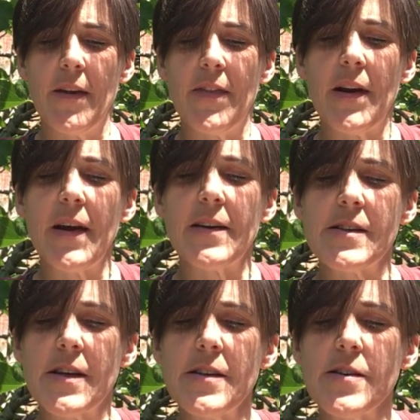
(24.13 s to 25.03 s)
They're like the
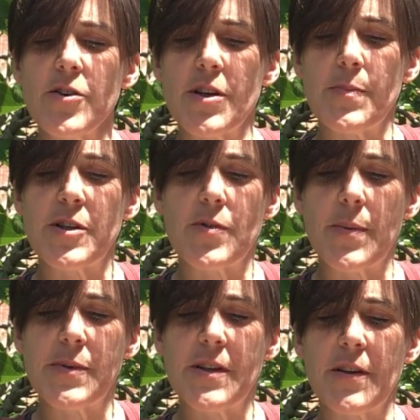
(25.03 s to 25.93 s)
censorship
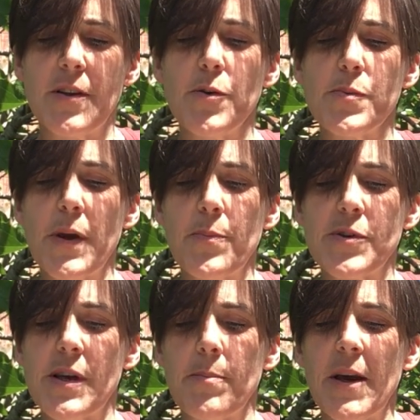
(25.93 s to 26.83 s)
strips that
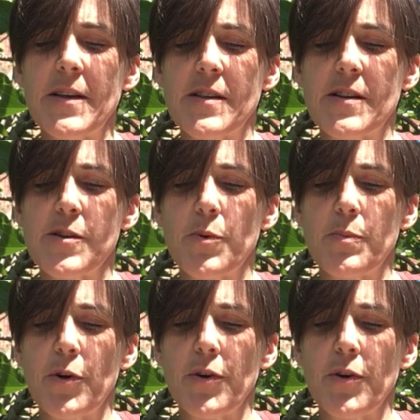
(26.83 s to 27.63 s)
newspapers and magazines would